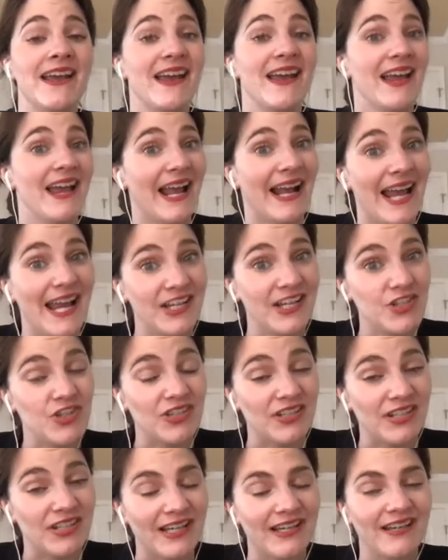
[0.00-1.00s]
And
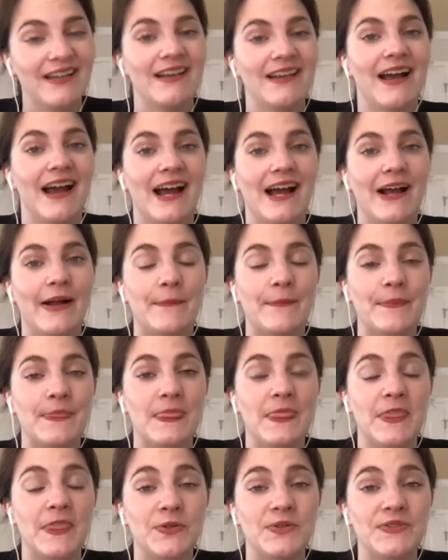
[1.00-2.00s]
actually, um,
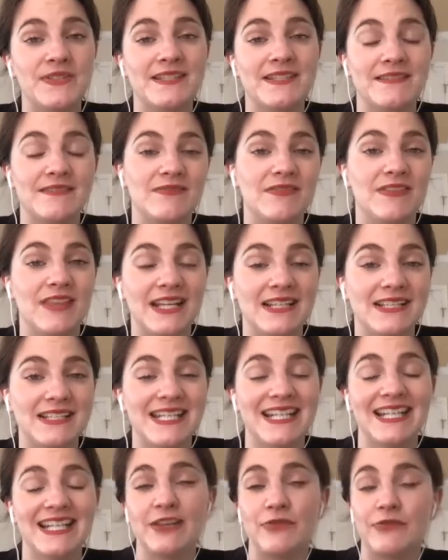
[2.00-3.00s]
those that
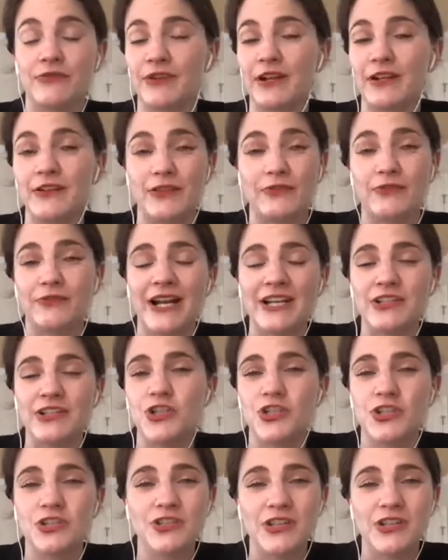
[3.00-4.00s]
did the fr- the
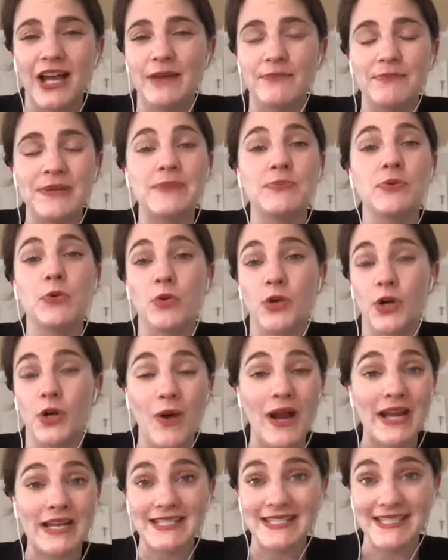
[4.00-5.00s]
French uh, people were
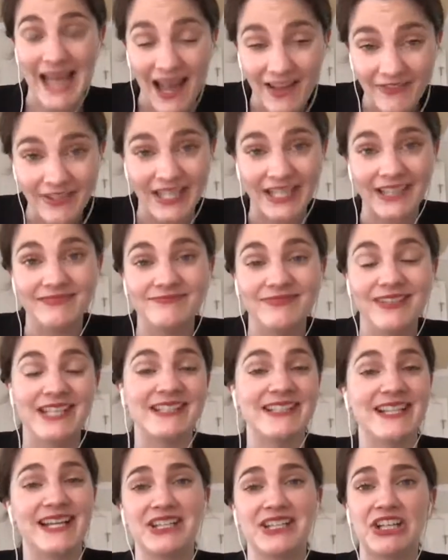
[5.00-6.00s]
quite savvy. They
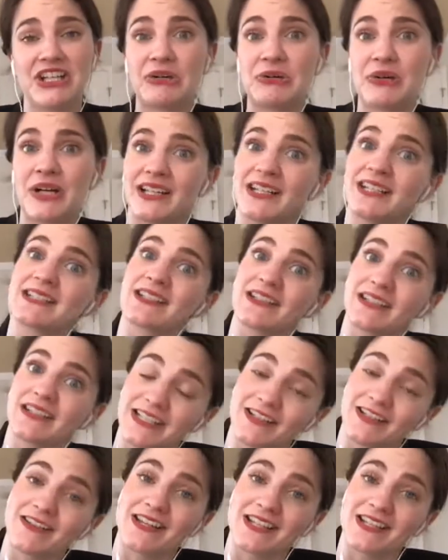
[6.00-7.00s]
said, you know what, it's
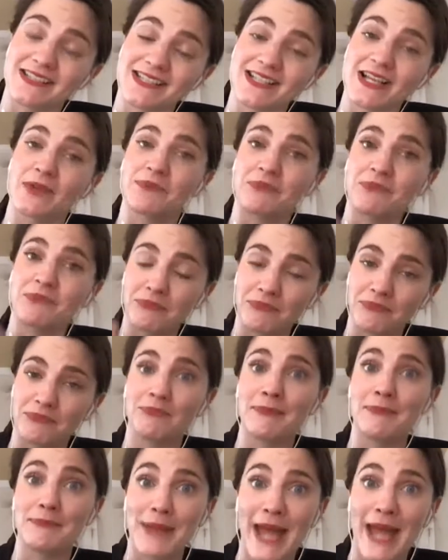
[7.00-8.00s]
clear that some
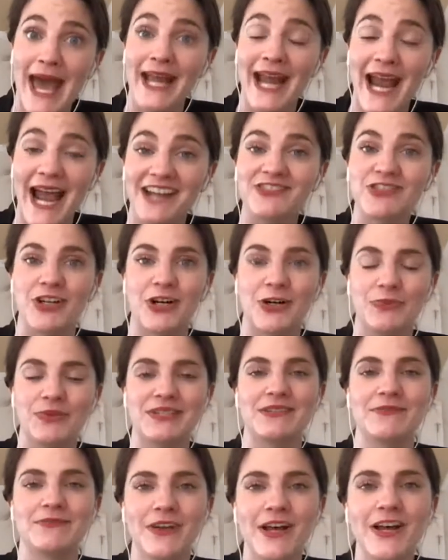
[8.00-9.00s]
bad actor
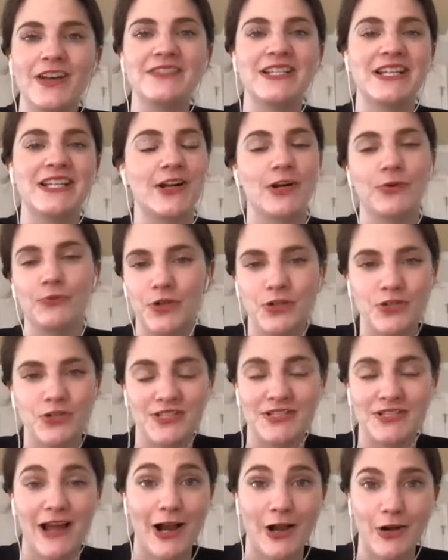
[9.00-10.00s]
was involved here, and we're
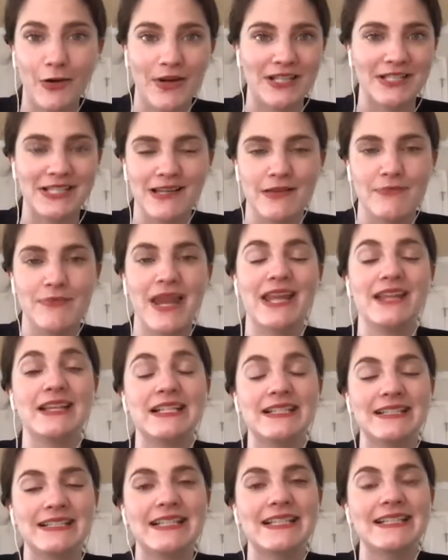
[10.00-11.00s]
just not going to pay
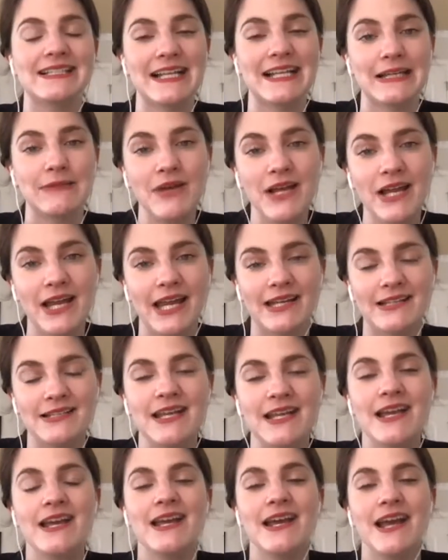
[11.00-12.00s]
these leaks any mind.
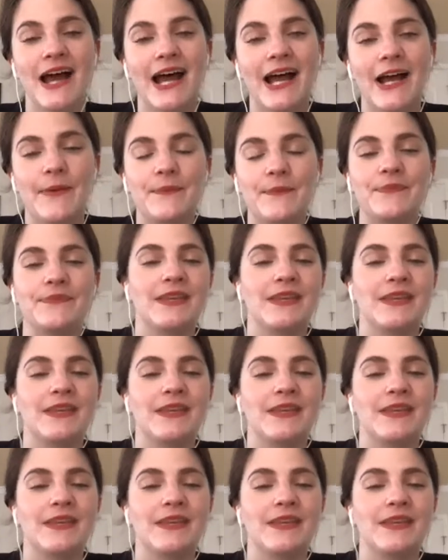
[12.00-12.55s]
Um,